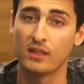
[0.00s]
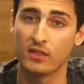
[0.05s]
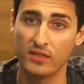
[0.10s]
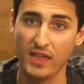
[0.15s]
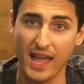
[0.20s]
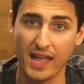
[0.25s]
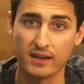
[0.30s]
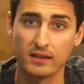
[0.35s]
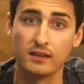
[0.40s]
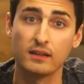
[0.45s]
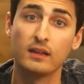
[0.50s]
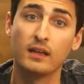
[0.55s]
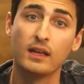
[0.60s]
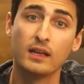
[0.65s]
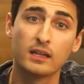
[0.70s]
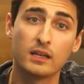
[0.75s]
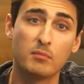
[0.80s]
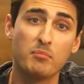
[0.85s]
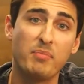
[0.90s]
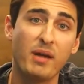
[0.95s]
then
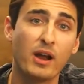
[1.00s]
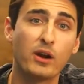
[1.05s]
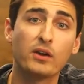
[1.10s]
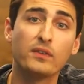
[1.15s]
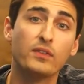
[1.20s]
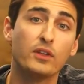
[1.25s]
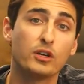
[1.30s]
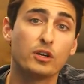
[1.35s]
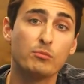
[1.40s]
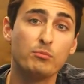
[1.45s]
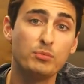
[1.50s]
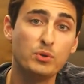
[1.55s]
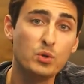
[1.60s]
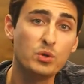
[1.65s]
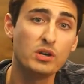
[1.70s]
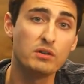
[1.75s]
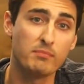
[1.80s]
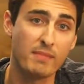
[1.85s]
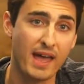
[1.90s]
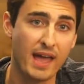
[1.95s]
comparing the
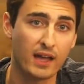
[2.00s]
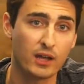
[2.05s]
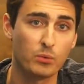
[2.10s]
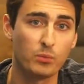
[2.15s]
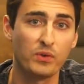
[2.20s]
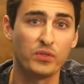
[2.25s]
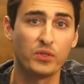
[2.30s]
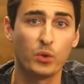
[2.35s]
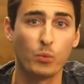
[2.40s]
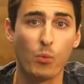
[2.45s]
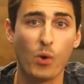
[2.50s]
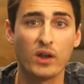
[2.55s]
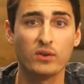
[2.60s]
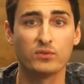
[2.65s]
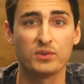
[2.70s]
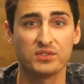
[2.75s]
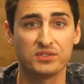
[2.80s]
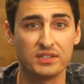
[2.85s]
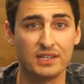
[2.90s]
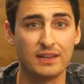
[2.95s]
computed MAC with the one
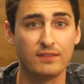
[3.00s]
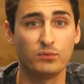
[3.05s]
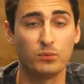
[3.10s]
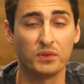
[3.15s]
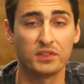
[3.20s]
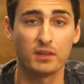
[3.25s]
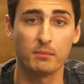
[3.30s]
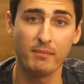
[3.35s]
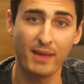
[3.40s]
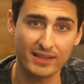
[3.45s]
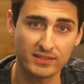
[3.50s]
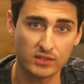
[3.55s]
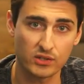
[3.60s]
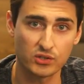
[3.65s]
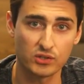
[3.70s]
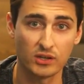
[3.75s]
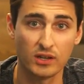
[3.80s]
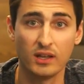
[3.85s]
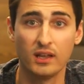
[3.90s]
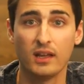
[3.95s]
received with the
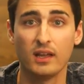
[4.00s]
message.